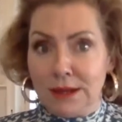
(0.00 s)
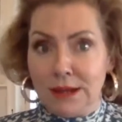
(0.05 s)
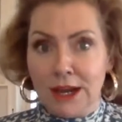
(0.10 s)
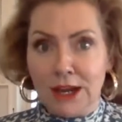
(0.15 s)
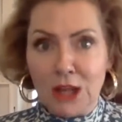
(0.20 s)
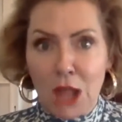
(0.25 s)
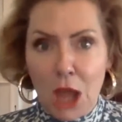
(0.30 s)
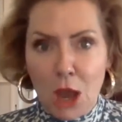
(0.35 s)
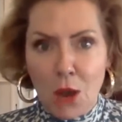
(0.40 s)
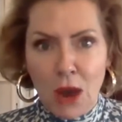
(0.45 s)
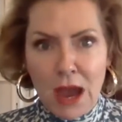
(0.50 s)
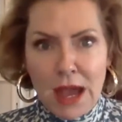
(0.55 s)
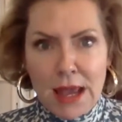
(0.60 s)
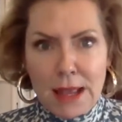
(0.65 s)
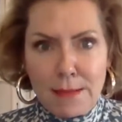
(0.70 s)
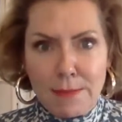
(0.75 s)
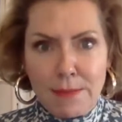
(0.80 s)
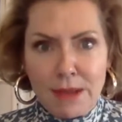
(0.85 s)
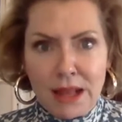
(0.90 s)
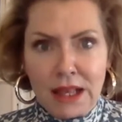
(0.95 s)
I know,
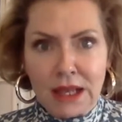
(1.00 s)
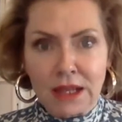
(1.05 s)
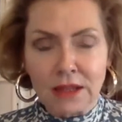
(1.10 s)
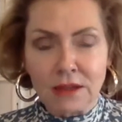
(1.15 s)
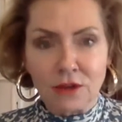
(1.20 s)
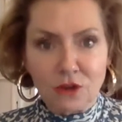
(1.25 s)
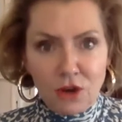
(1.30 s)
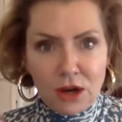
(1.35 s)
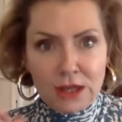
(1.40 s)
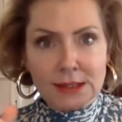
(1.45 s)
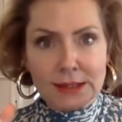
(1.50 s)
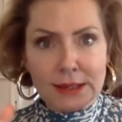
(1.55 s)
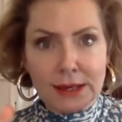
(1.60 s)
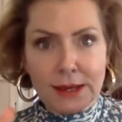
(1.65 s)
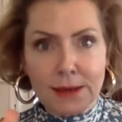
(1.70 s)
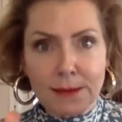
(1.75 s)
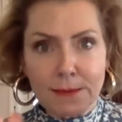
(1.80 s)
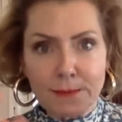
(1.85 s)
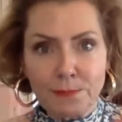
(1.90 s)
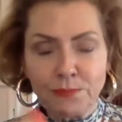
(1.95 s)
8 billion. Crazy,
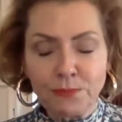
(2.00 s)
huh?